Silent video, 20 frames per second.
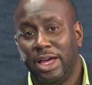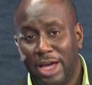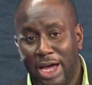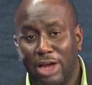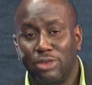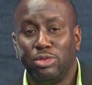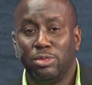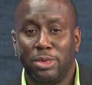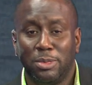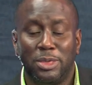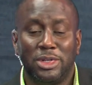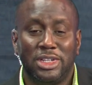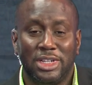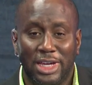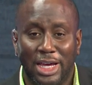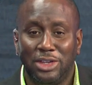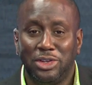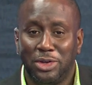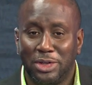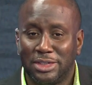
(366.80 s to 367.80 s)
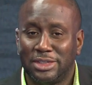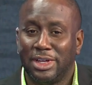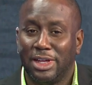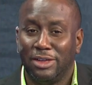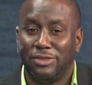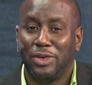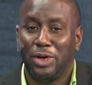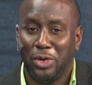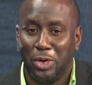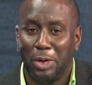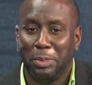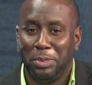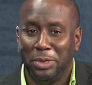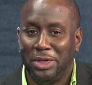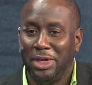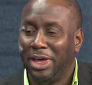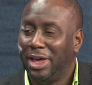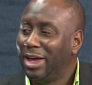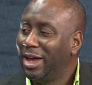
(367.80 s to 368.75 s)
and remember to get yourself a copy